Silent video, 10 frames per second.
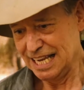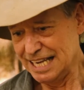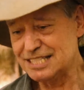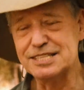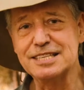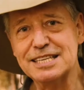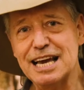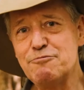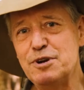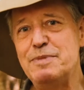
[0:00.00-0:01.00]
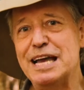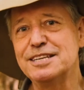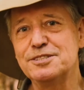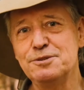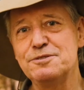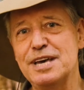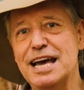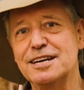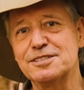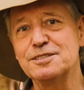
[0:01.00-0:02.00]
Its discovery back in
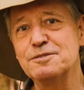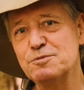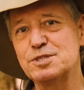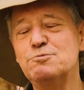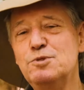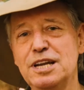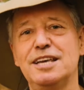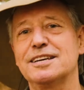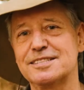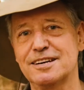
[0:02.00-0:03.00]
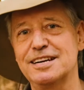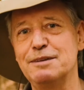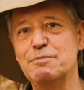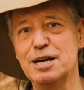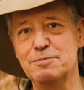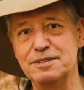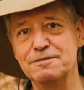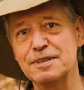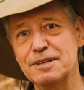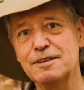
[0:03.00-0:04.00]
2000 was a really exciting moment,
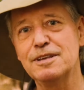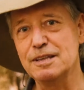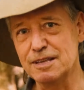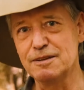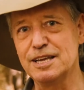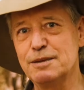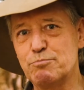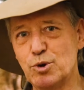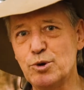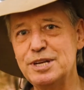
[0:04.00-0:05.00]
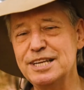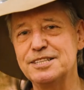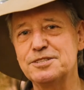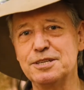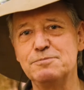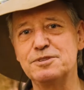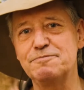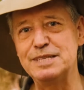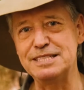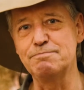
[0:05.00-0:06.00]
broadly in terms
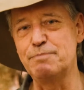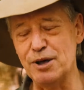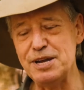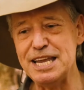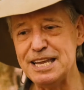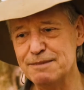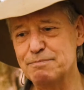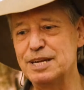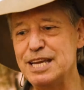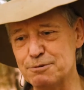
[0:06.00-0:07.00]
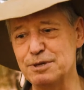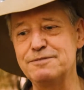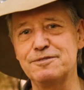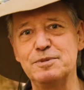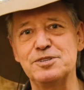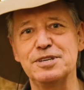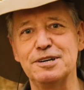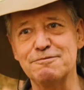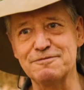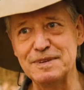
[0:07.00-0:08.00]
of botany, but equally for
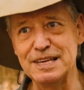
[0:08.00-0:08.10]
myself.